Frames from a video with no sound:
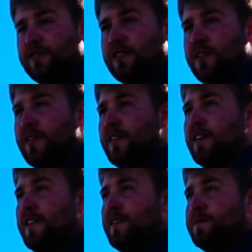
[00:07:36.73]
So
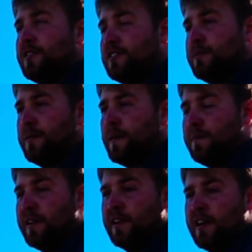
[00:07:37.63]
just
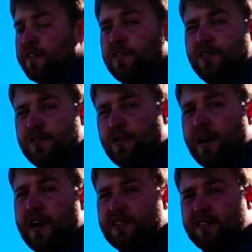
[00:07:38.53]
bumping it off those
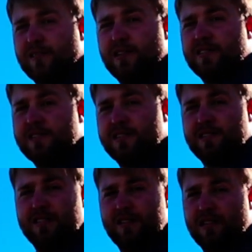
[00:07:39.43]
rocks real nice
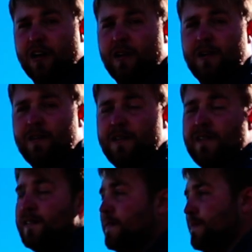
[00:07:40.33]
and slow,
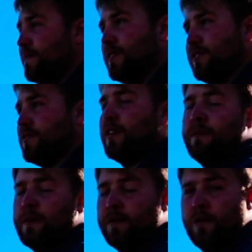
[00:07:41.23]
and just
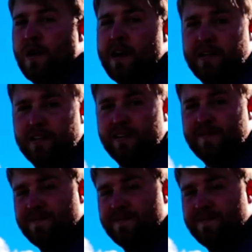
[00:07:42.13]
come up and whack it.